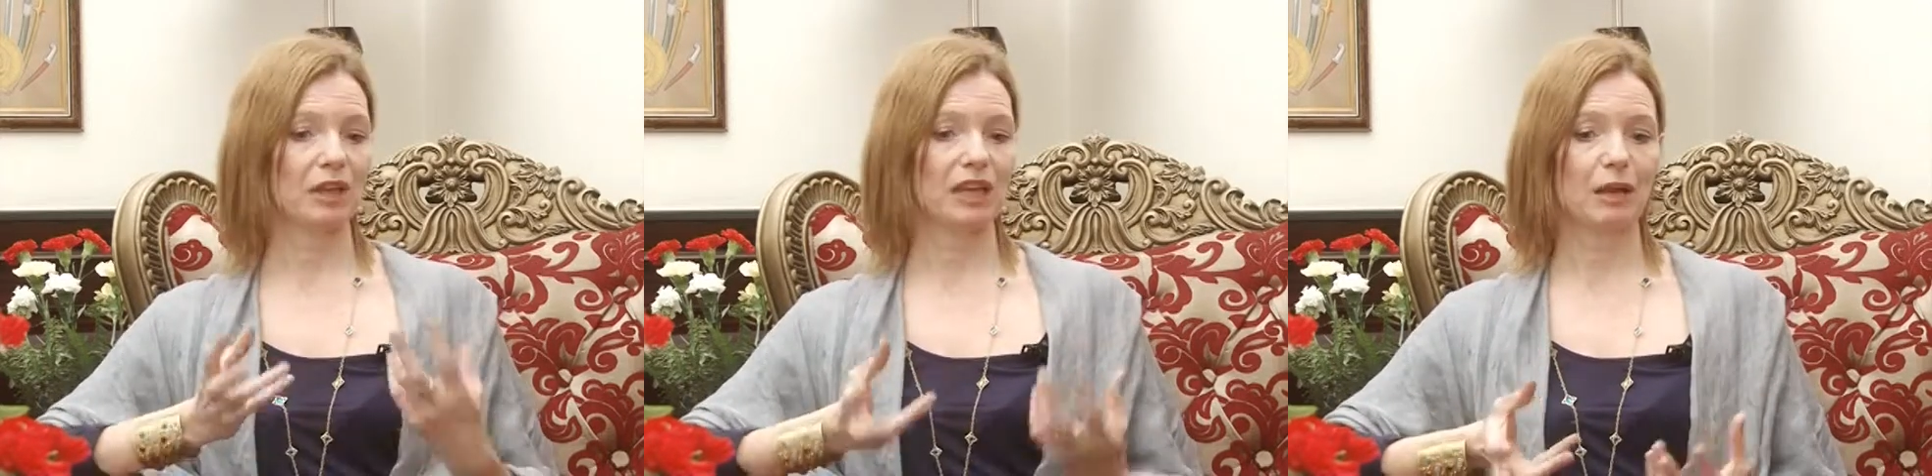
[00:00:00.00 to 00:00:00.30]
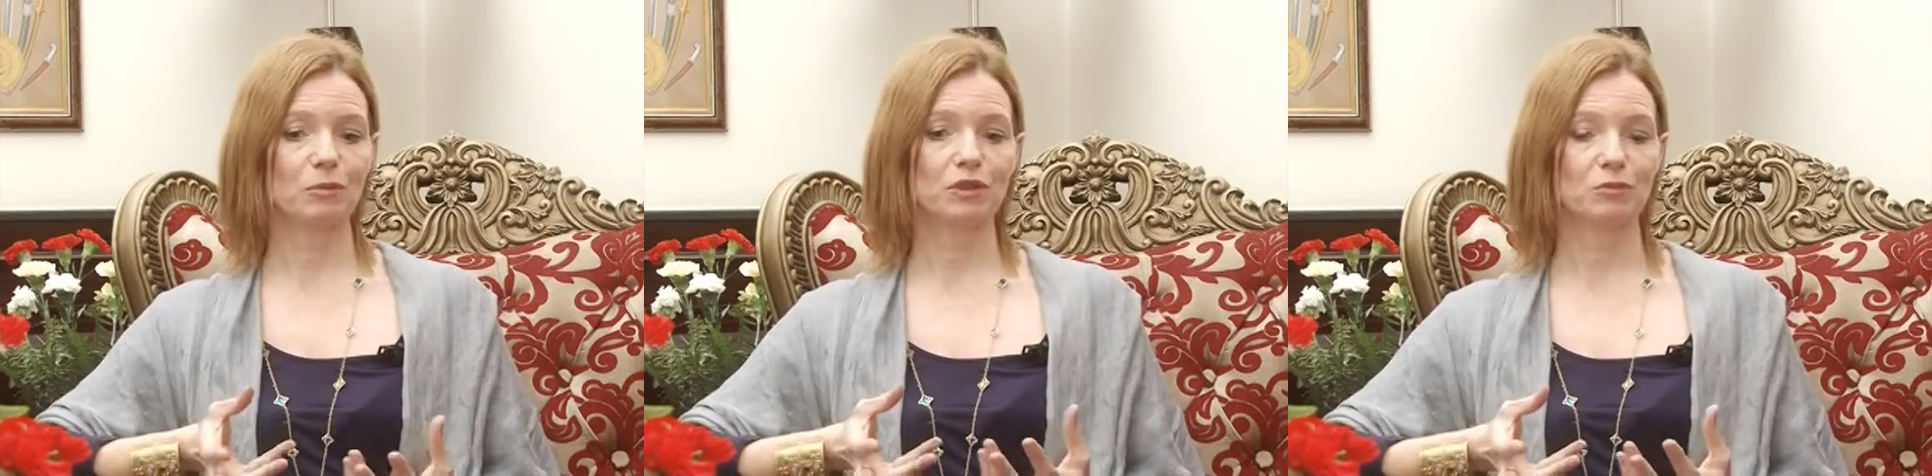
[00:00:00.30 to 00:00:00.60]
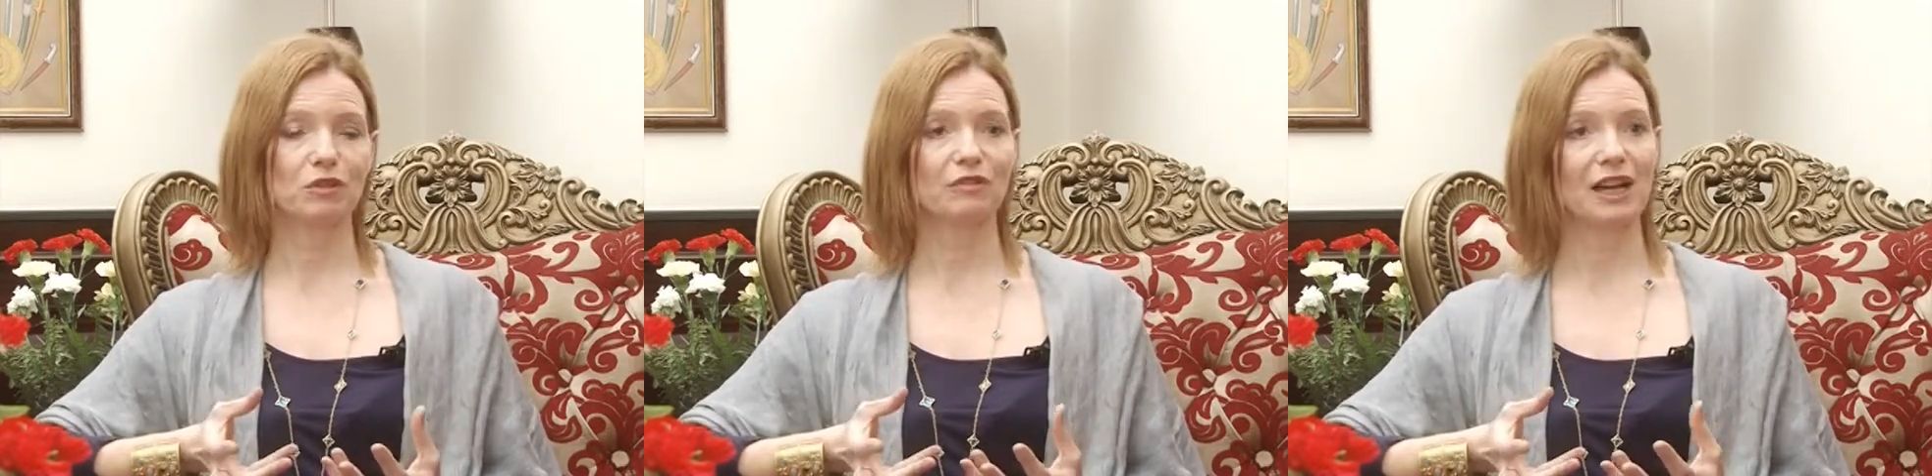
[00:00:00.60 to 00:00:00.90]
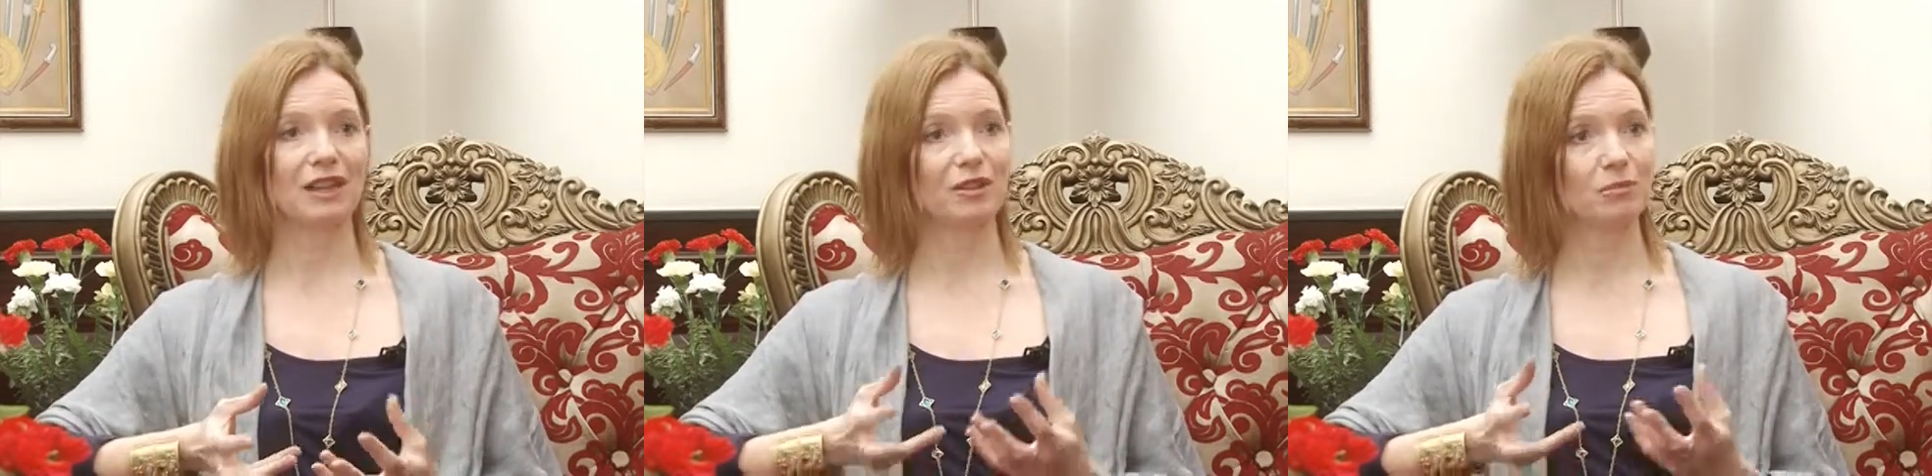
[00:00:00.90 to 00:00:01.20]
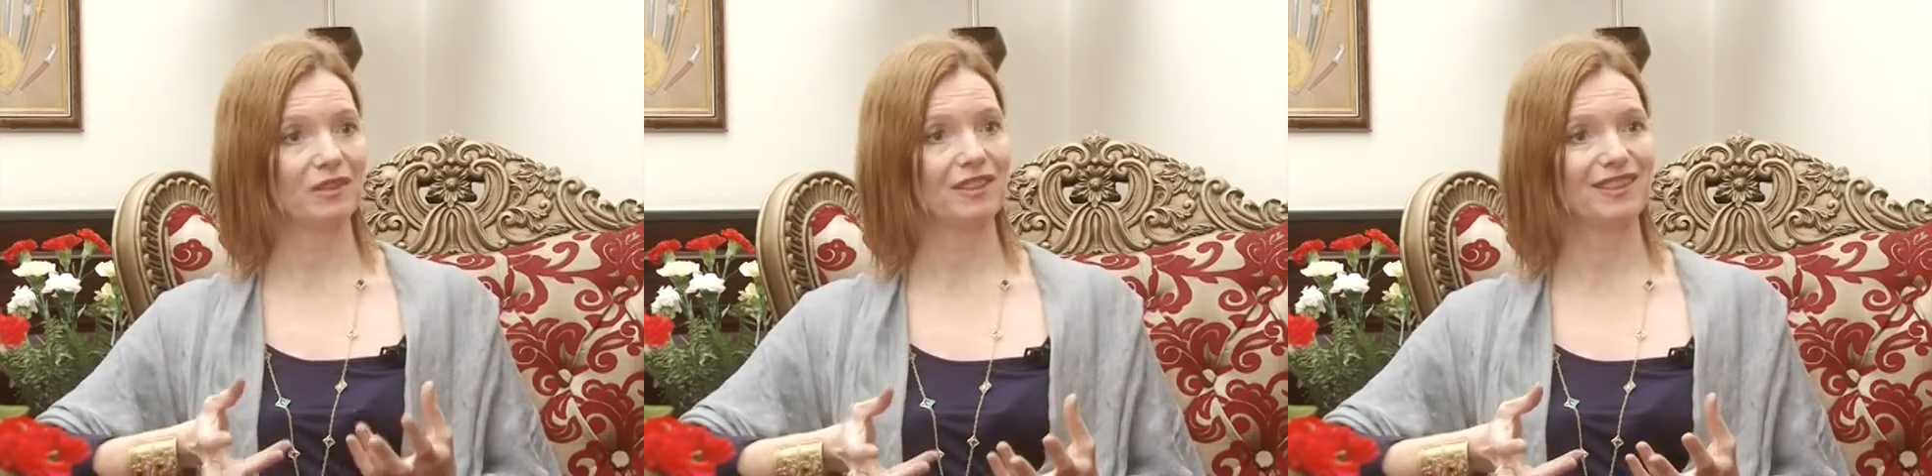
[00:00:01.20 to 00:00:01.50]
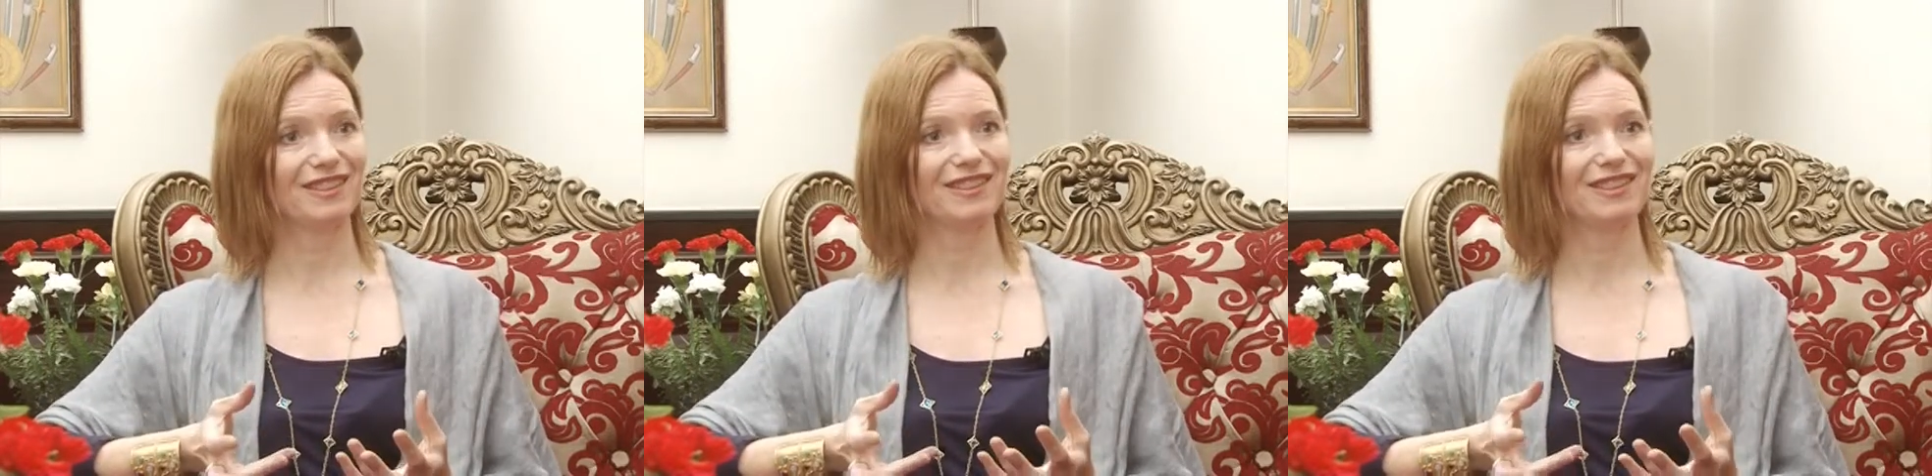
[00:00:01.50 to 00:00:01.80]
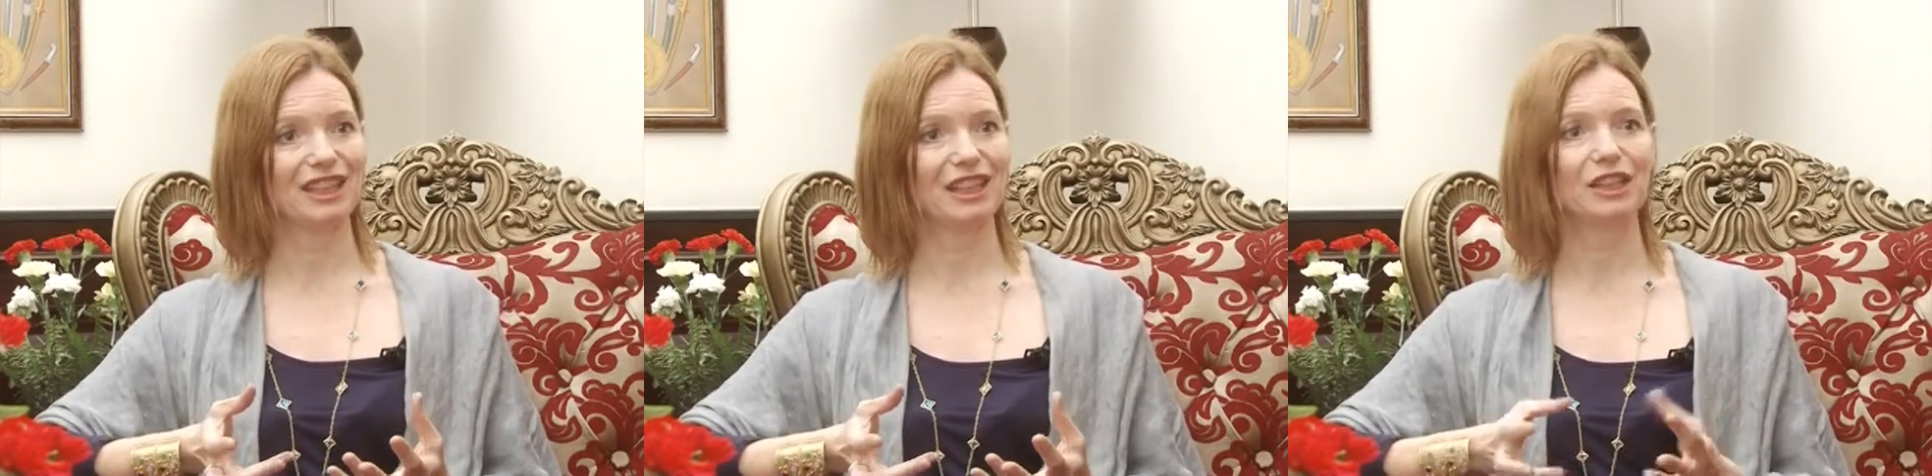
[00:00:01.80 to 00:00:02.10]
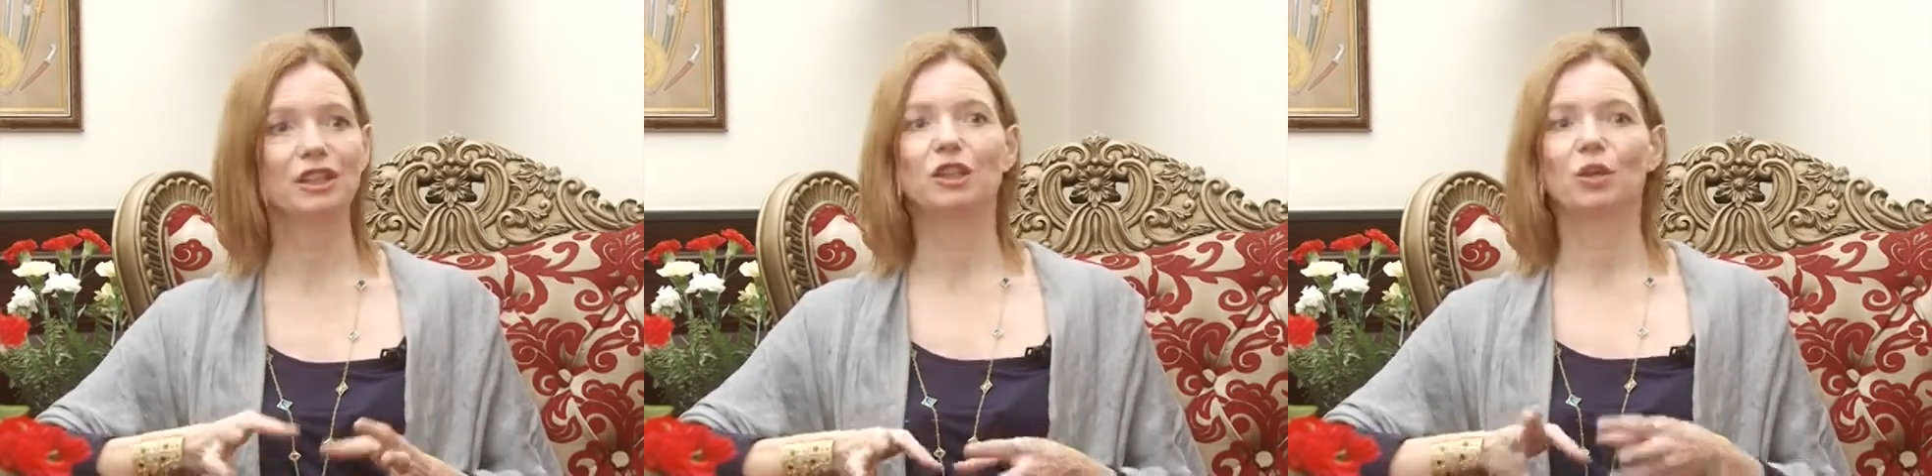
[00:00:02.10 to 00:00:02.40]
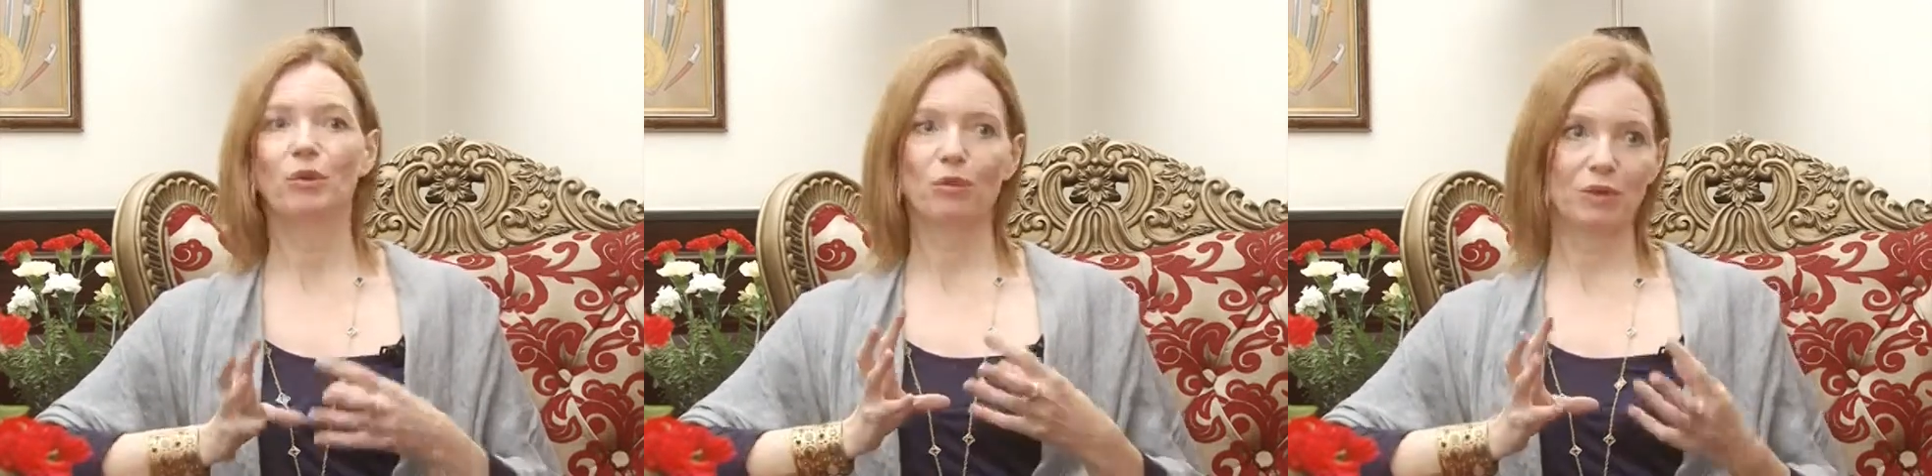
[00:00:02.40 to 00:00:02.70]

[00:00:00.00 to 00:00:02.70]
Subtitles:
being able to provide the businesses here with